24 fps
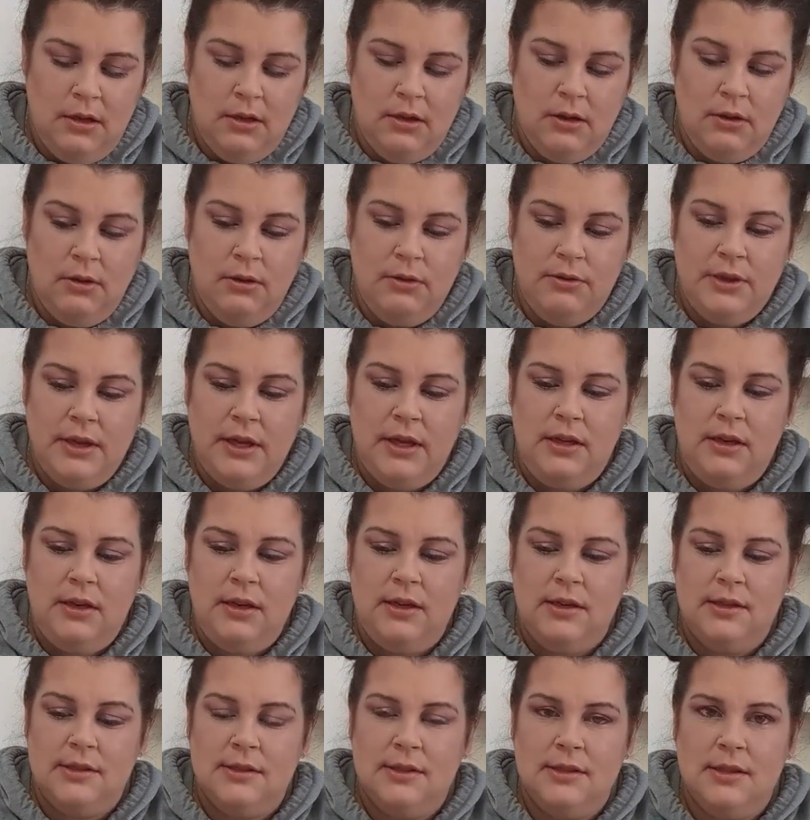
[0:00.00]
Oh, that
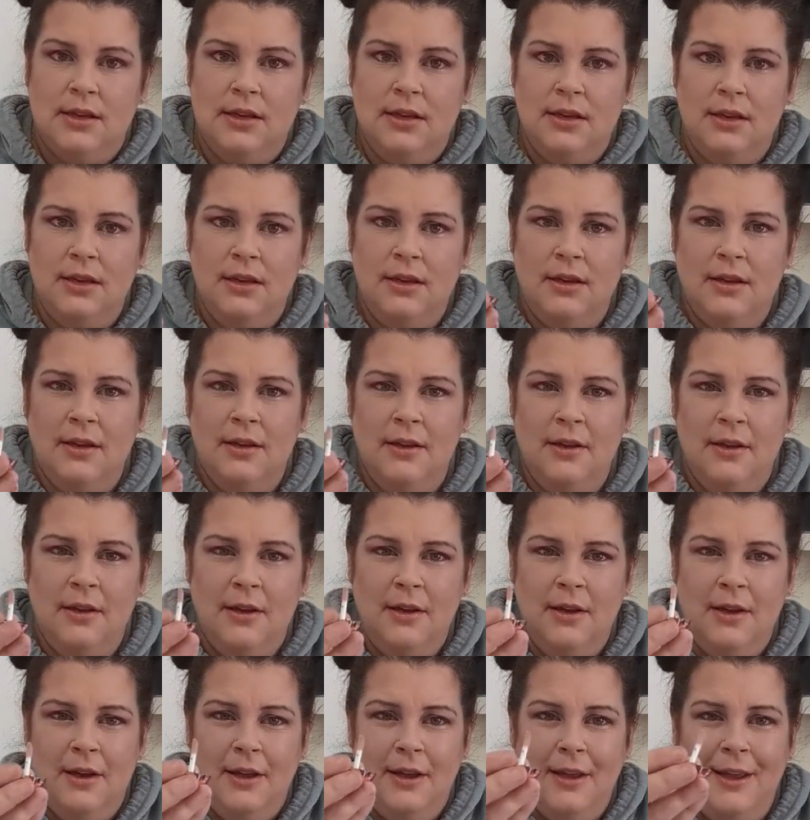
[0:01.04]
is...
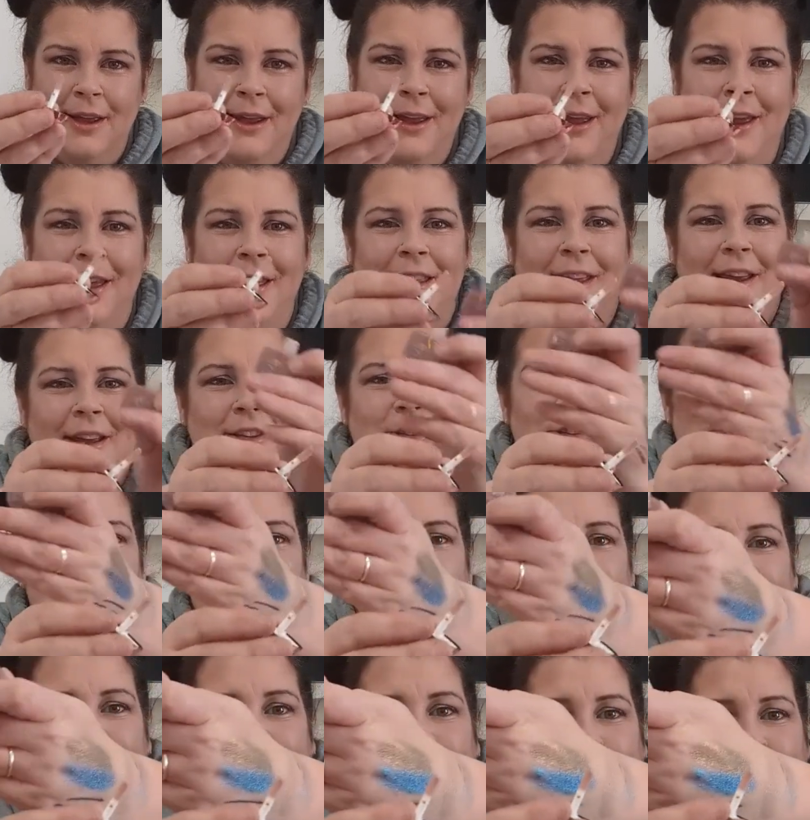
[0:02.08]
That's your
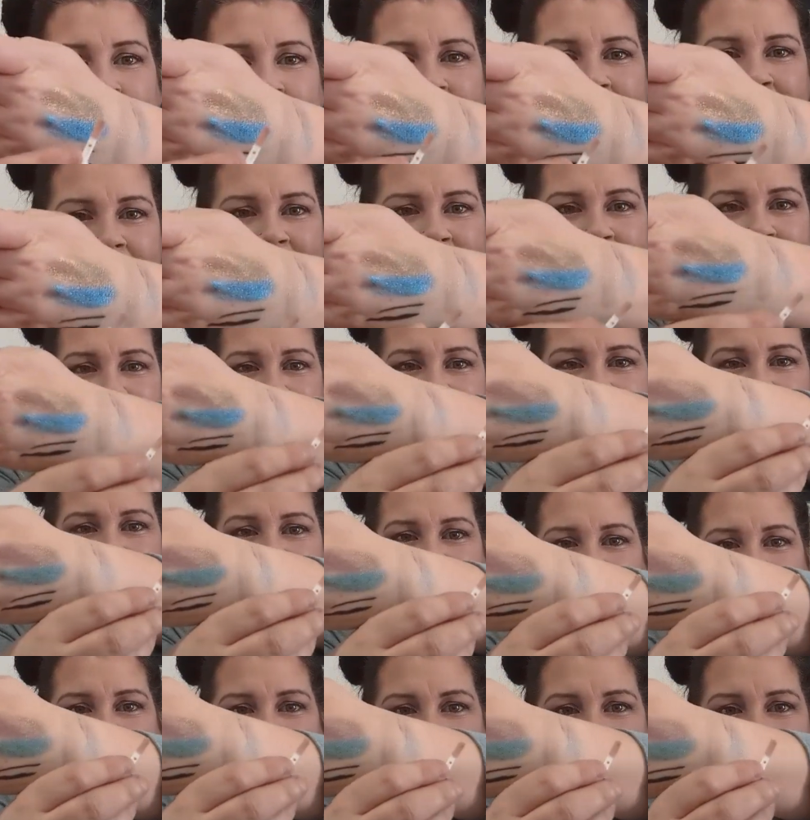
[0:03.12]
little wand thing.
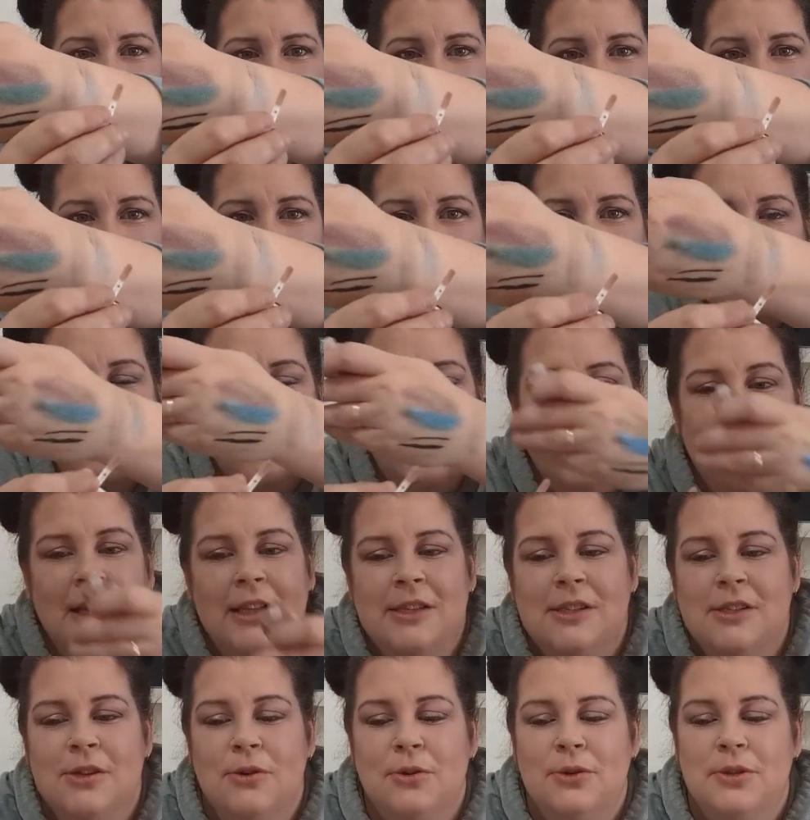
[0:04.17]
And
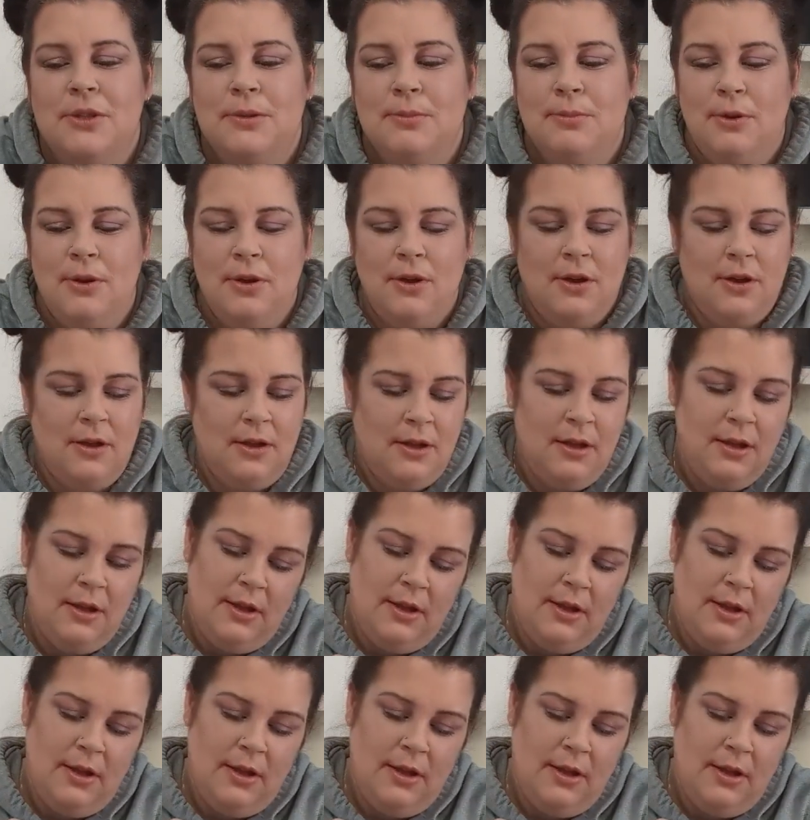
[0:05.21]
it's so small.